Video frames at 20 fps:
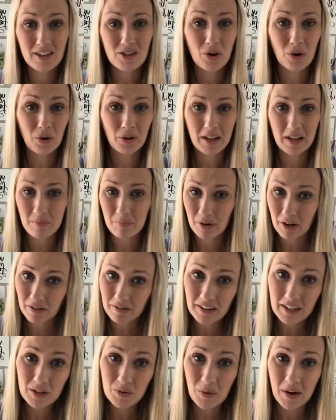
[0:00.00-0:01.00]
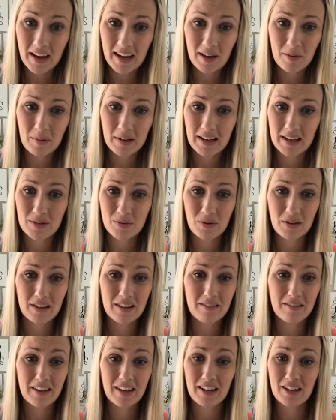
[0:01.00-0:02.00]
in a totally imperfect way because we
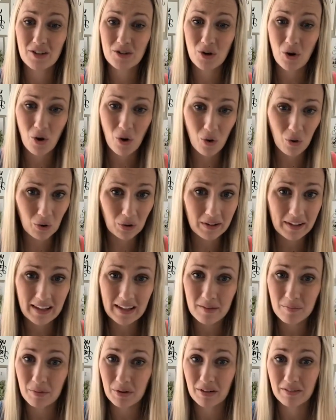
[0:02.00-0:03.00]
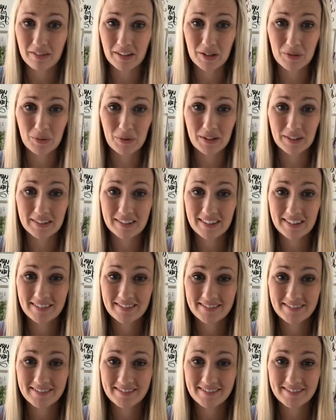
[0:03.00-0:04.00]
live in a totally imperfect world.
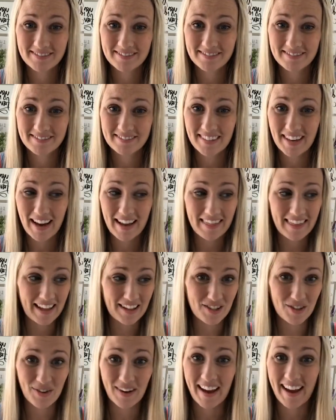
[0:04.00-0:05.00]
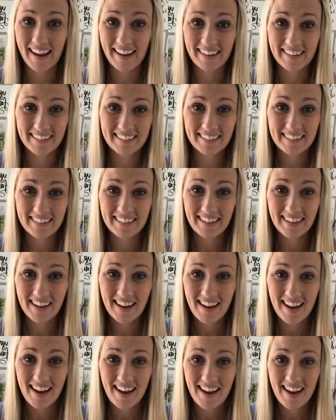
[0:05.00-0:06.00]
And that's okay.
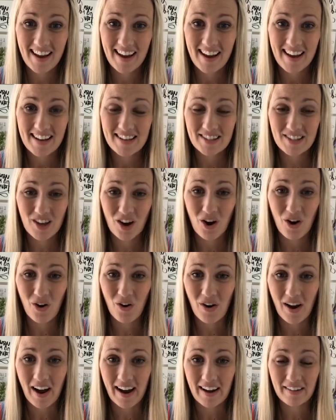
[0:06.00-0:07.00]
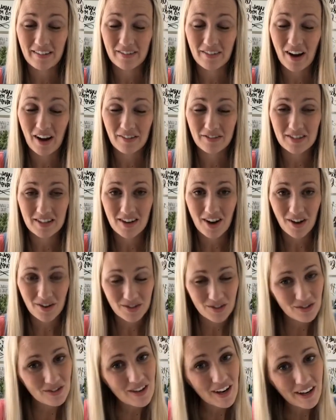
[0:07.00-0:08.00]
So I often
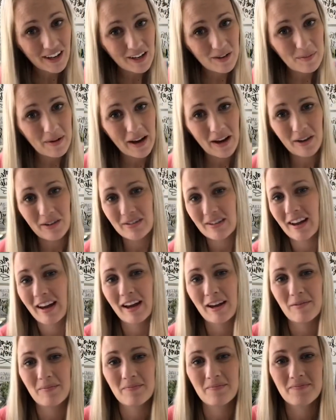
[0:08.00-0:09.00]
also talk about